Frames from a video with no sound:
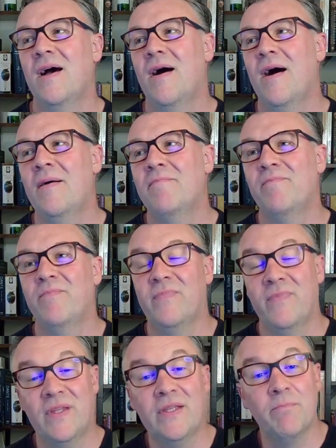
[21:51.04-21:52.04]

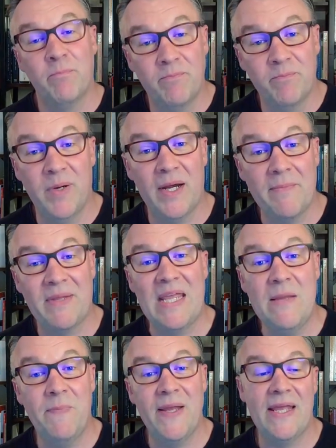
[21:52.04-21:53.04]
but I'm
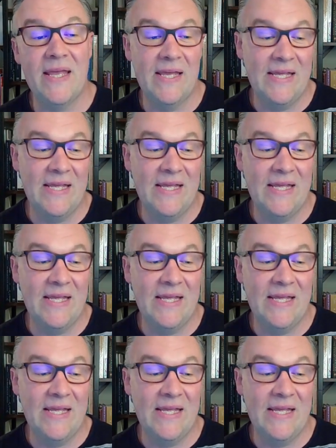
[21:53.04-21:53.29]
keeping it